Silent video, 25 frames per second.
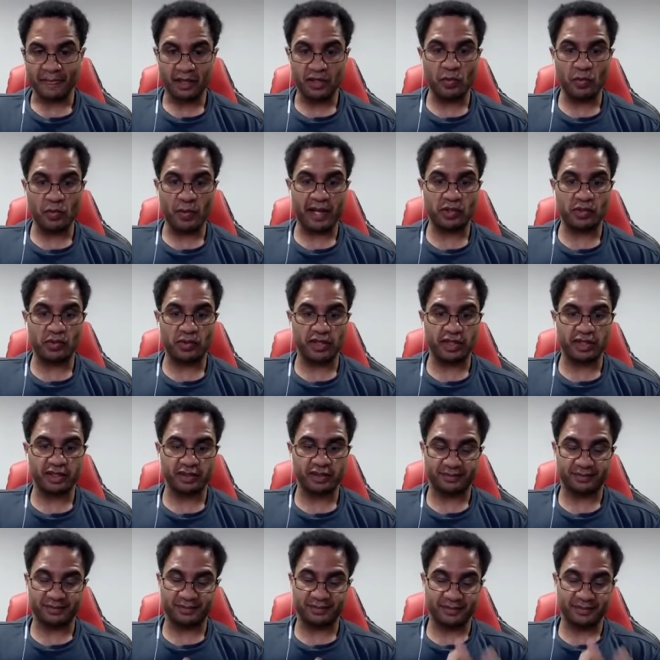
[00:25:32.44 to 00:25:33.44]
no matter
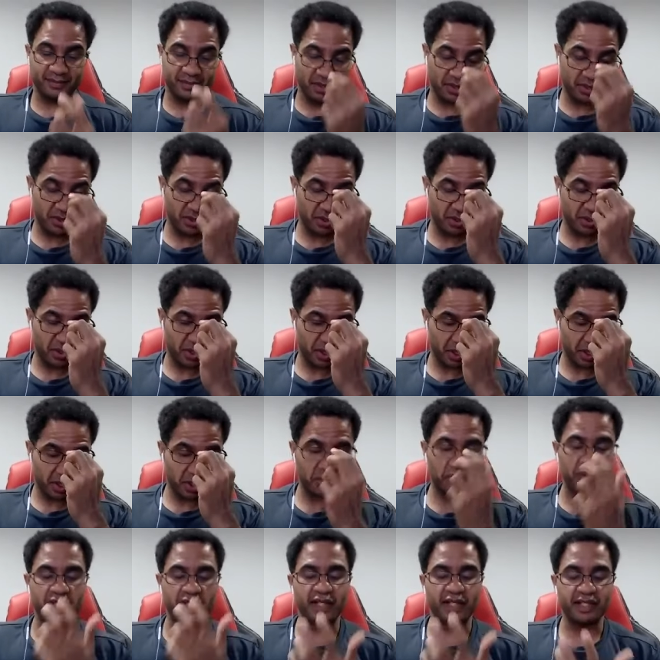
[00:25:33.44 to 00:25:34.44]
what, you know, you're
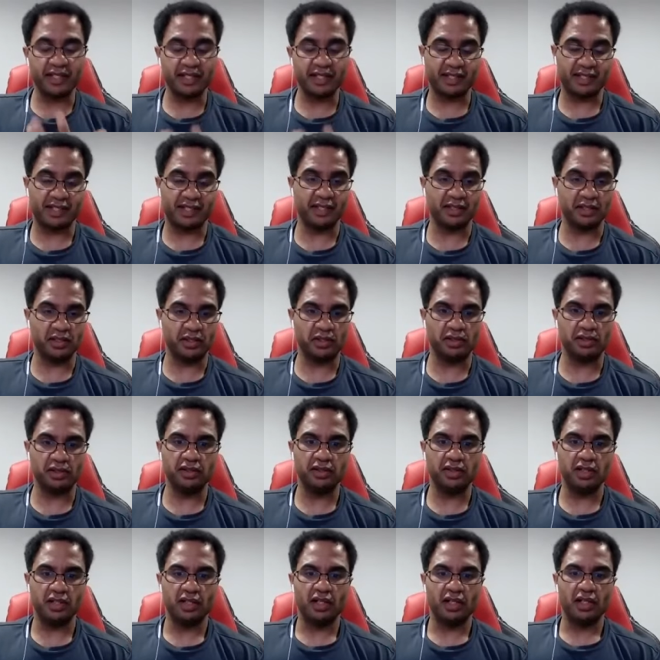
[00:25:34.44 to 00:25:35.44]
learning a
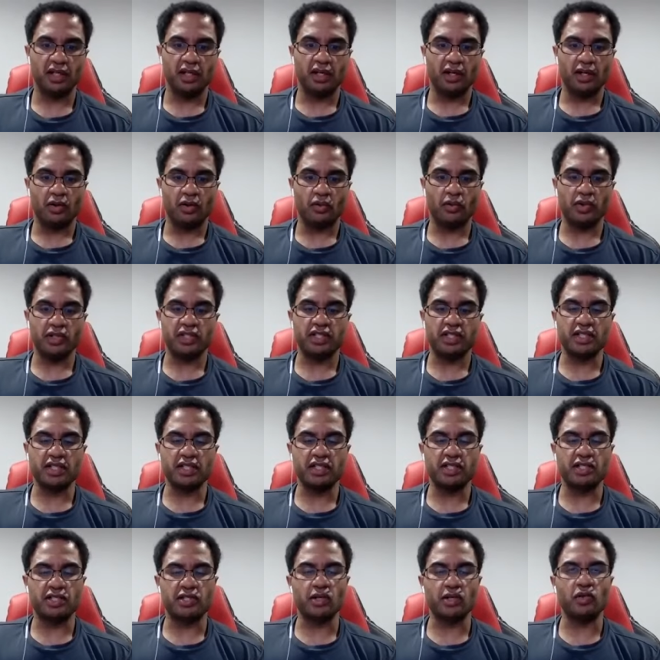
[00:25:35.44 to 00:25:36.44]
skill, which is
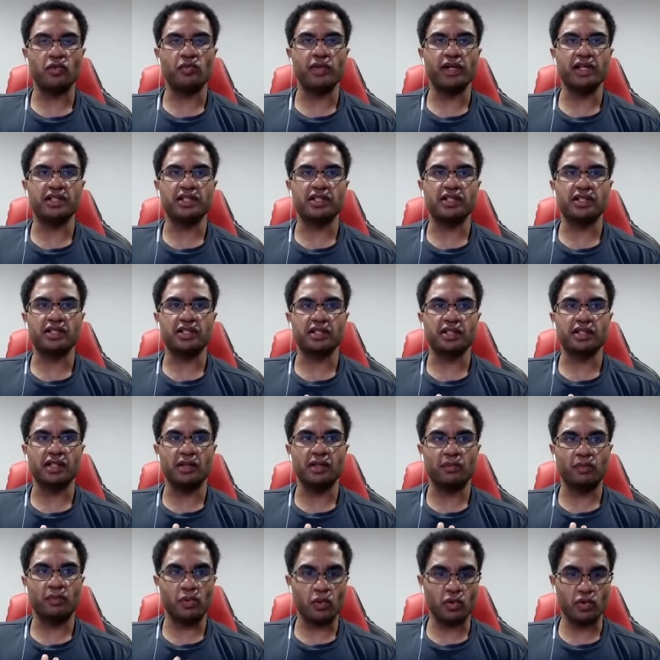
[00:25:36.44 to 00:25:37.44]
so much
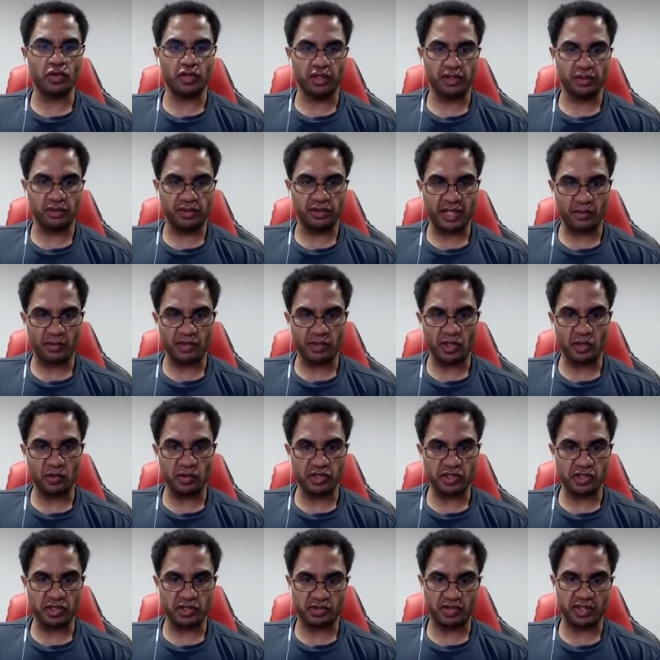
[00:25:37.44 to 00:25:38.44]
important that we
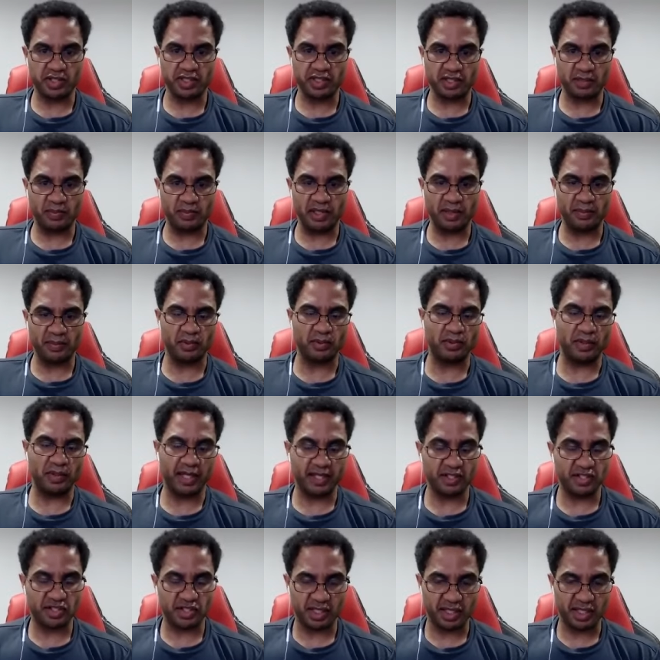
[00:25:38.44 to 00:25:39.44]
always stress to people:
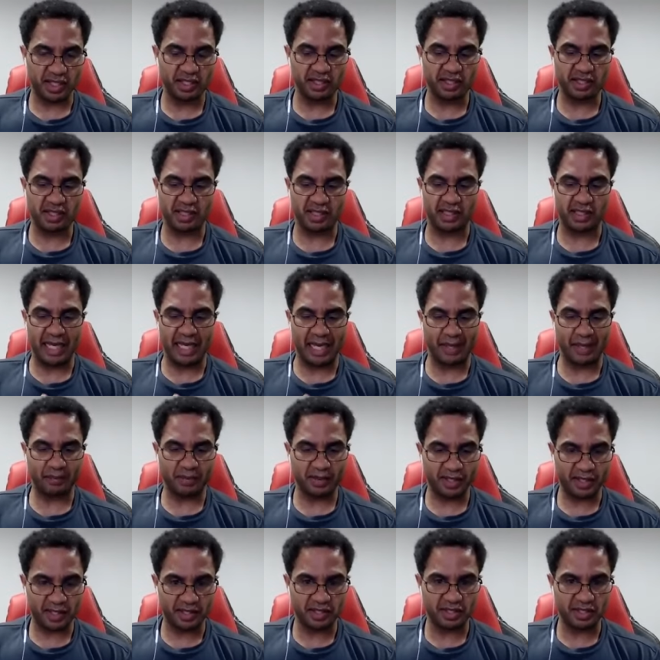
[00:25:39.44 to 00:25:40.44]
education,
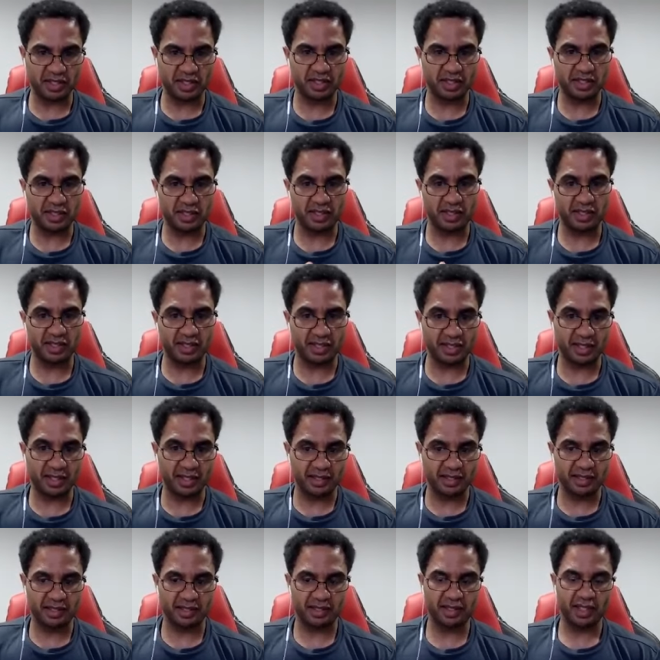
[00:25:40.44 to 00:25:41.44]
application,
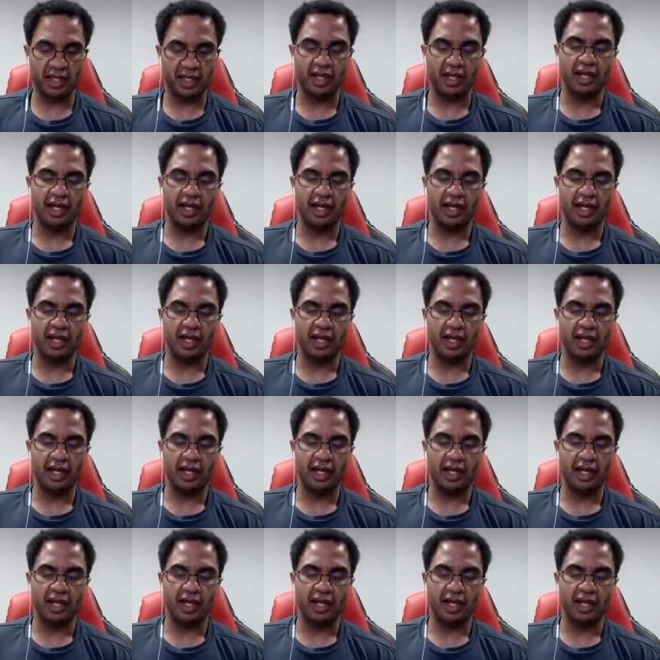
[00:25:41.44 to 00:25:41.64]
success.